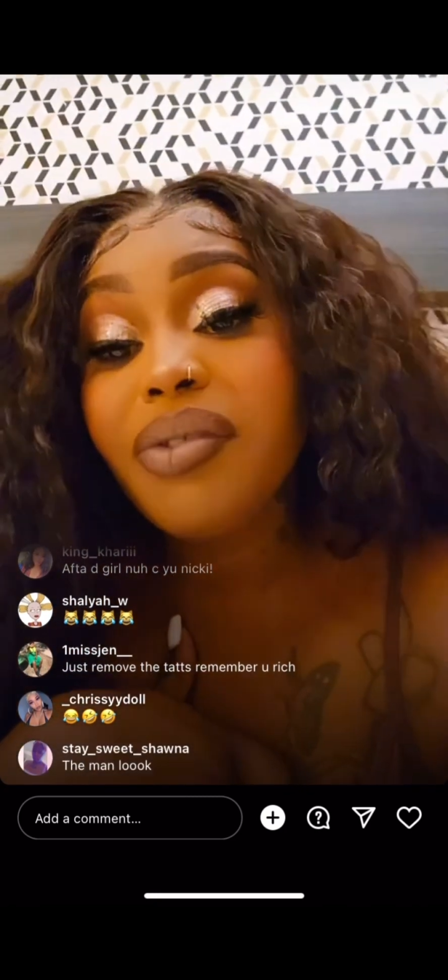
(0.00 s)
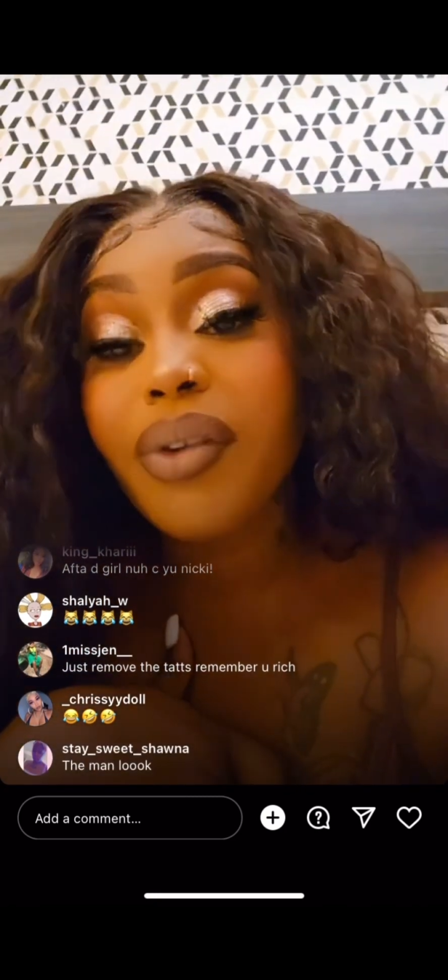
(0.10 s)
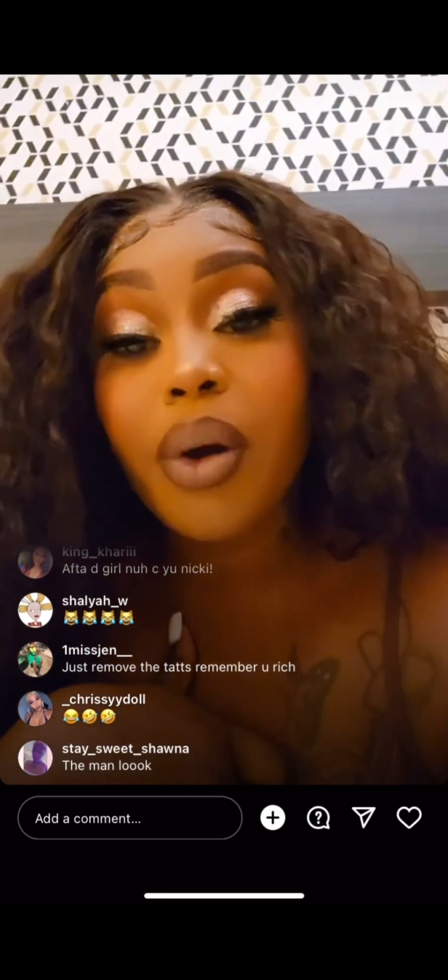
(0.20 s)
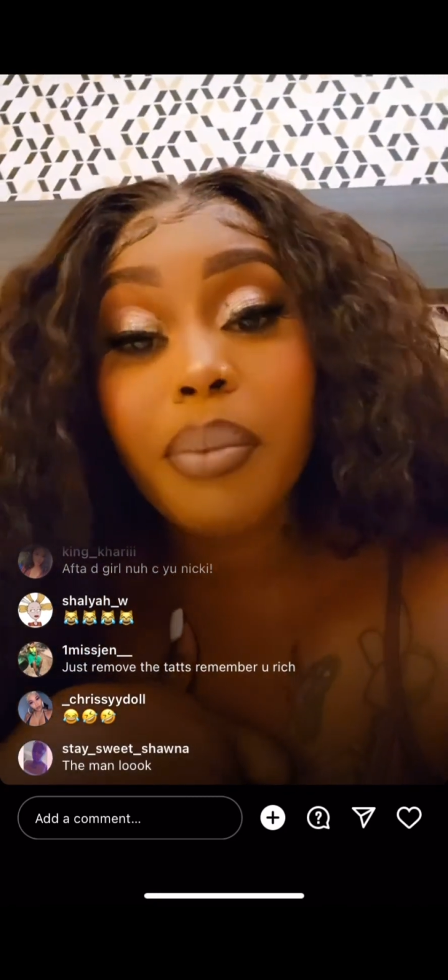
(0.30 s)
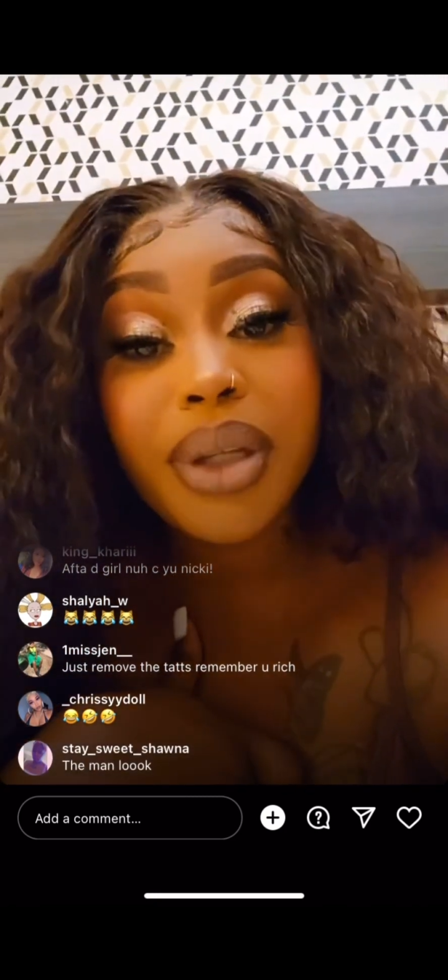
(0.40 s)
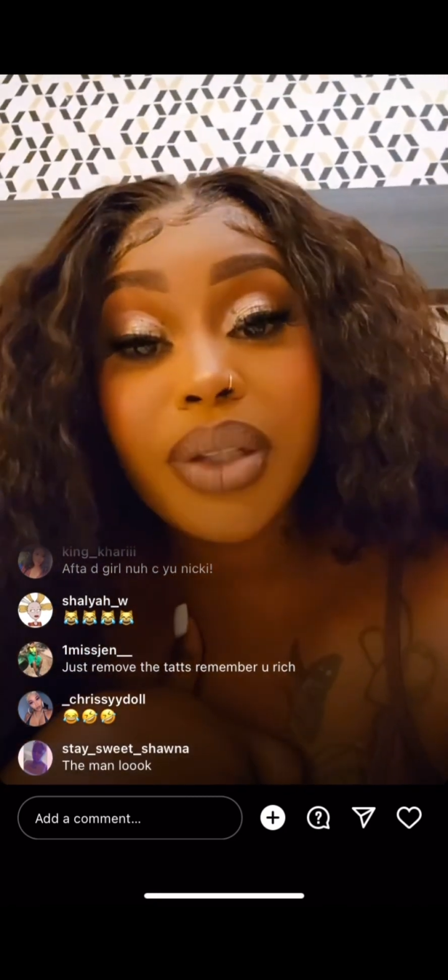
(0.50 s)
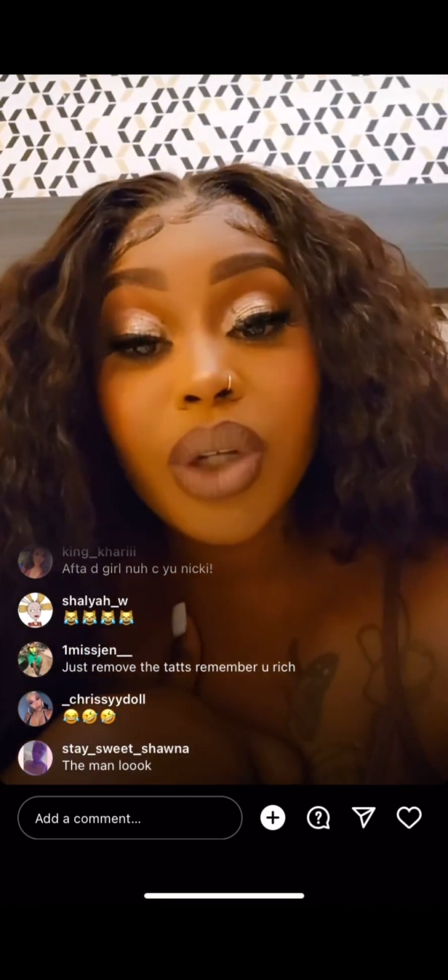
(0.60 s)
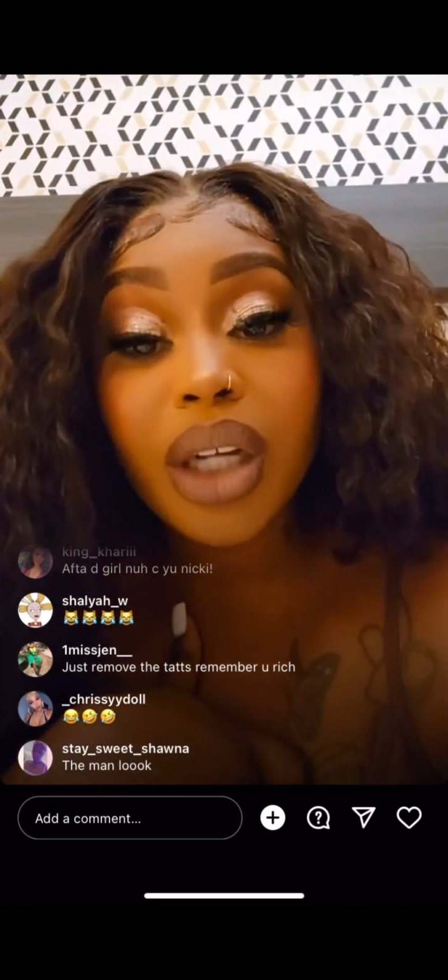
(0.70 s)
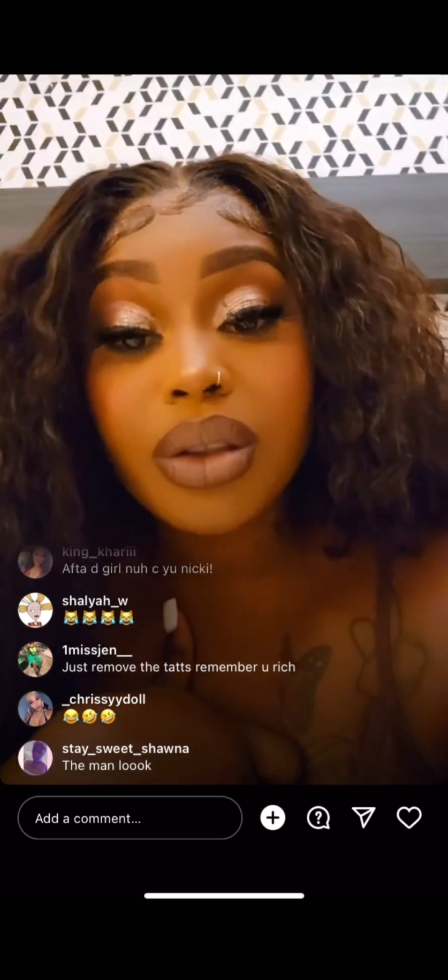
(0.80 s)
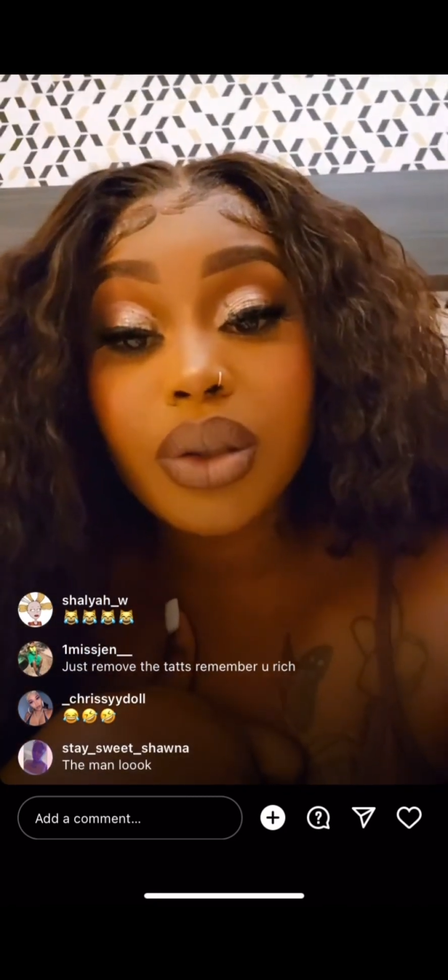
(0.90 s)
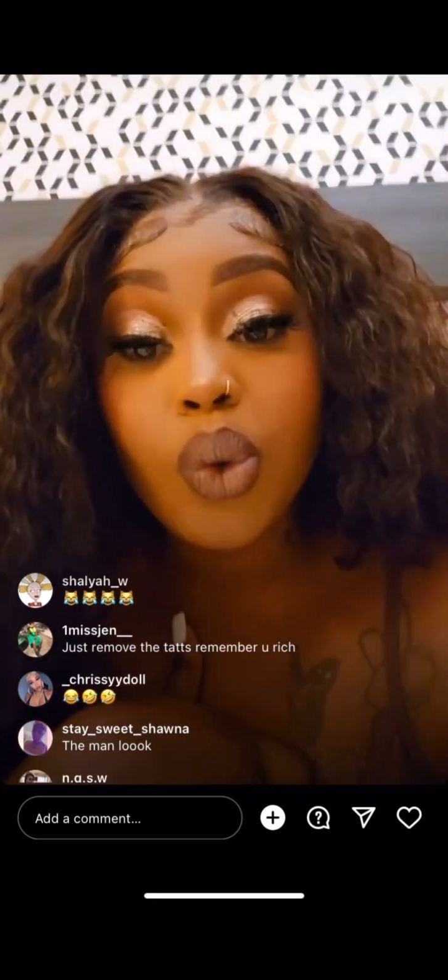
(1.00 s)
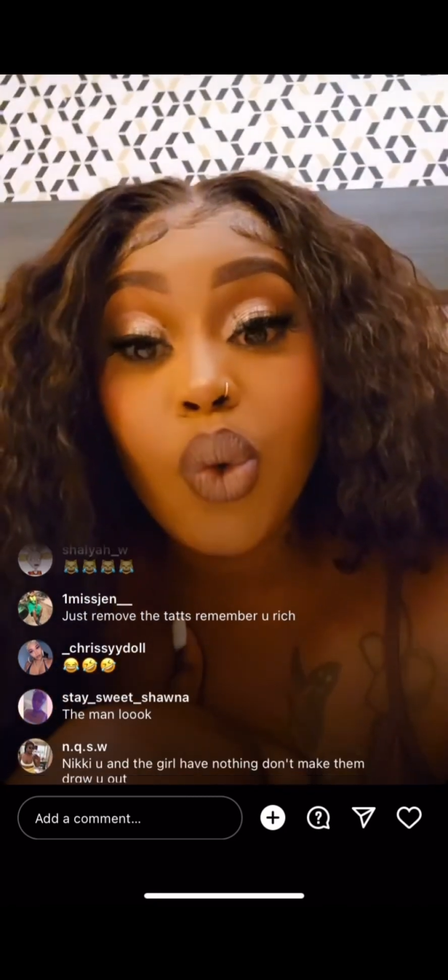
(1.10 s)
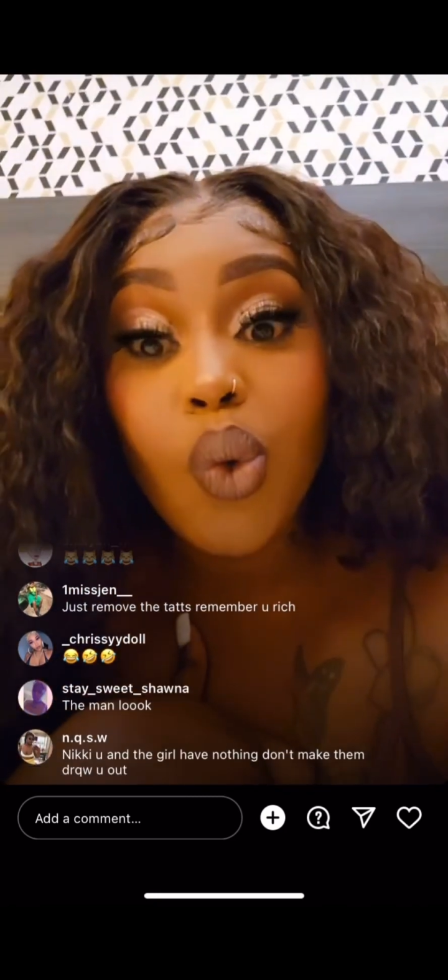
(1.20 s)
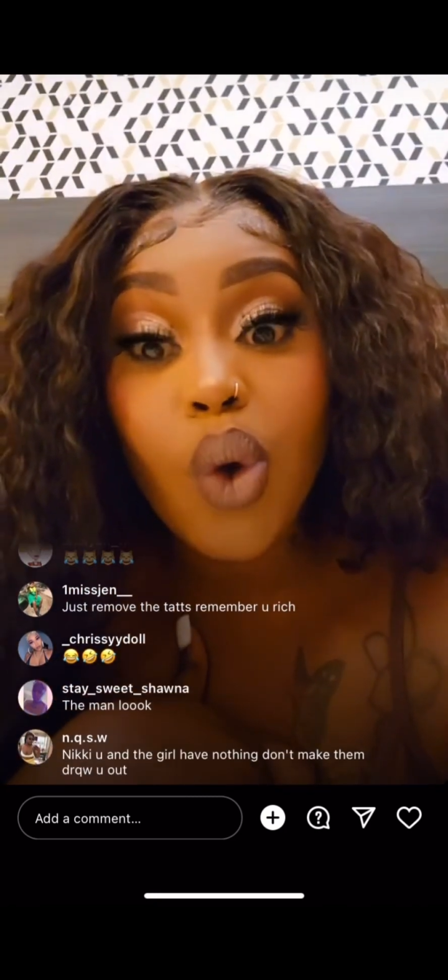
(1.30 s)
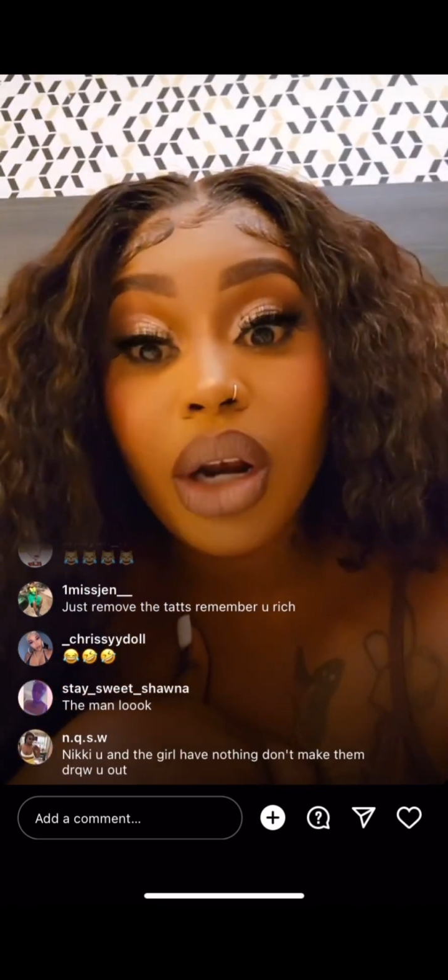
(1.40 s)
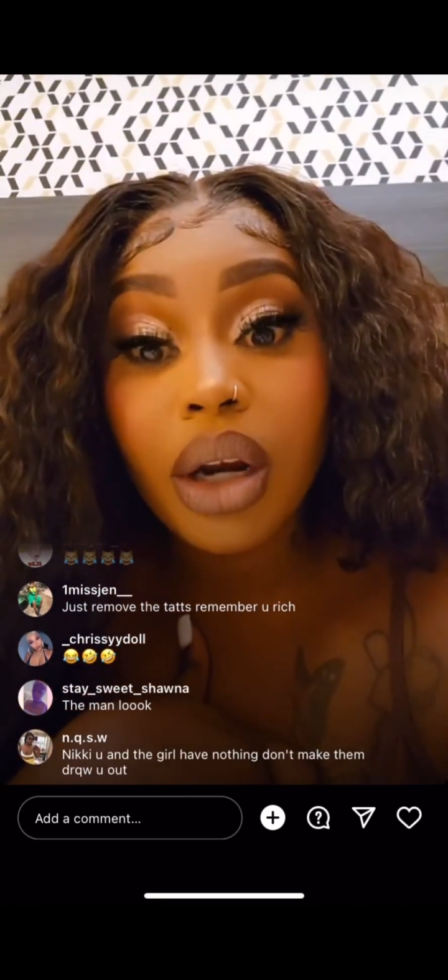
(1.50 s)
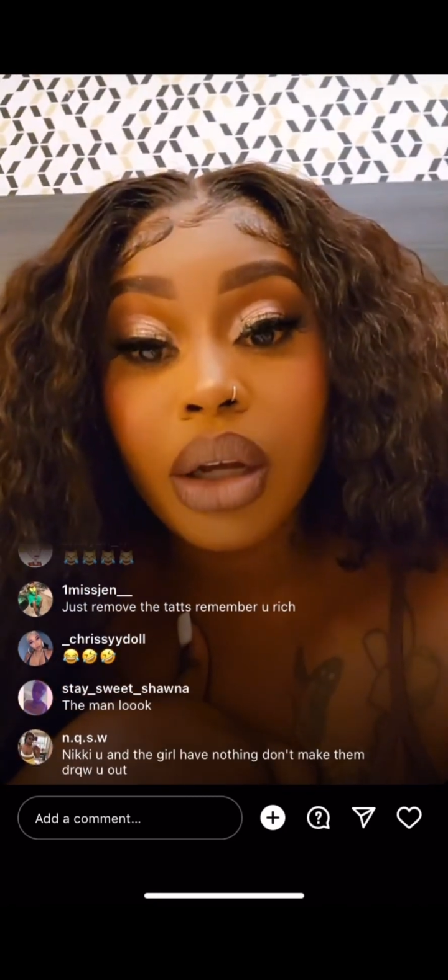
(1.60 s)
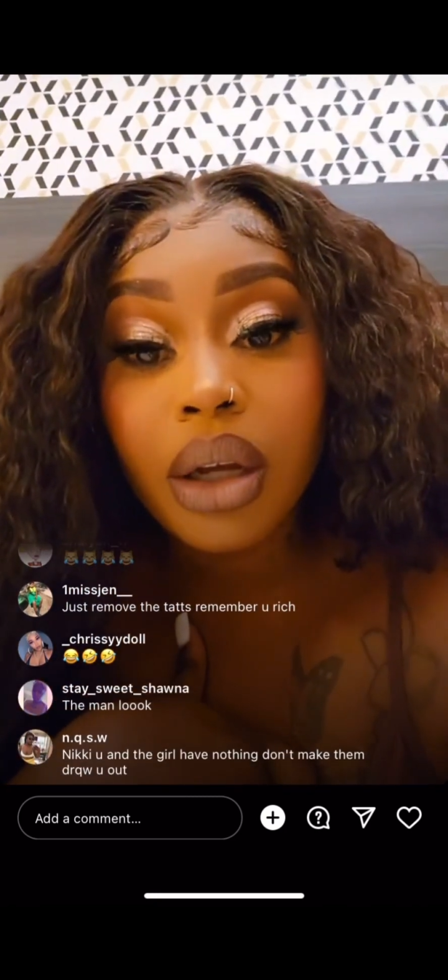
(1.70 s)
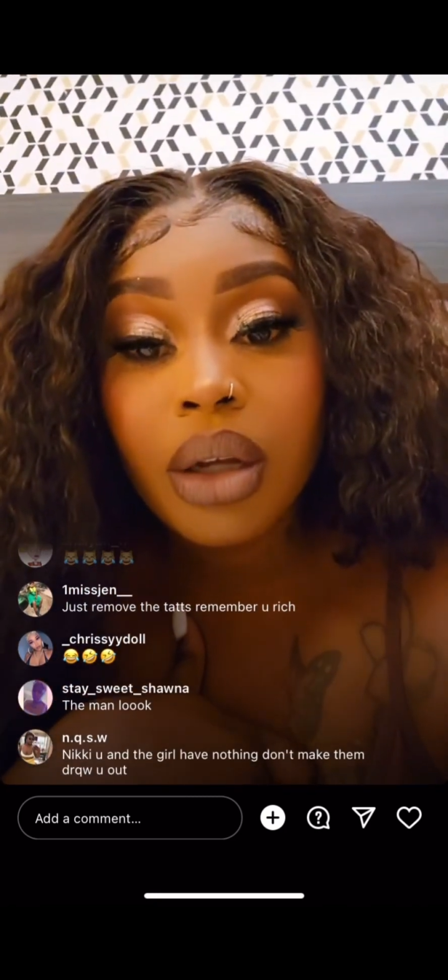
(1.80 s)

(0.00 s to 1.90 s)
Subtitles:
I need to compete with a soul.